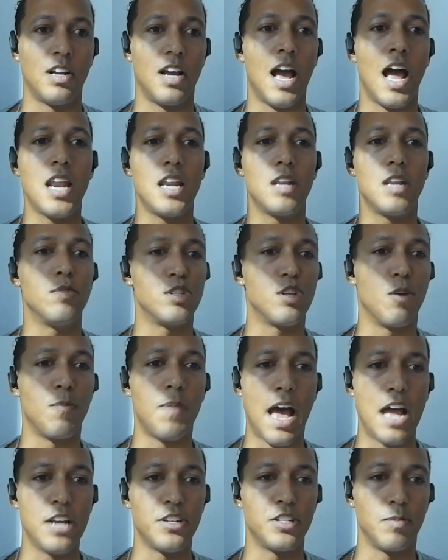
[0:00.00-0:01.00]
I need to be so
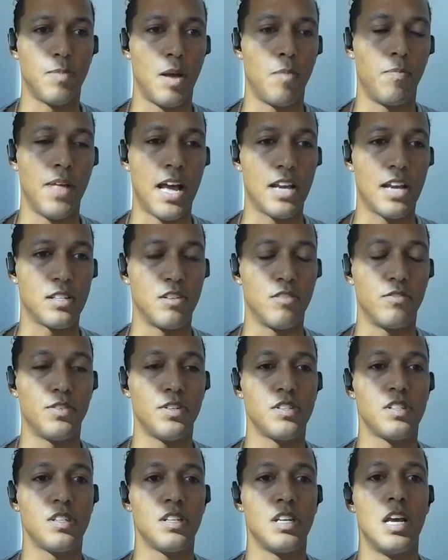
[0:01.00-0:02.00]
passionate about Black
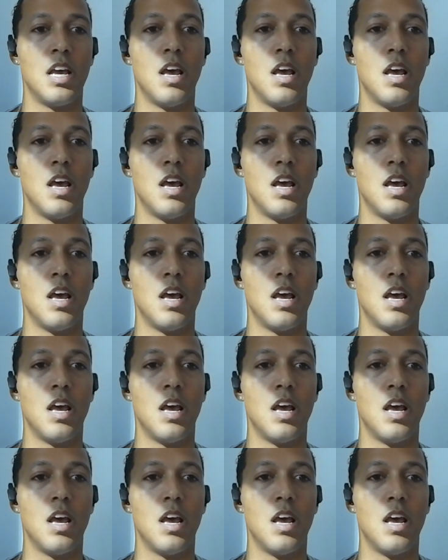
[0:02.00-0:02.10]
Surfers.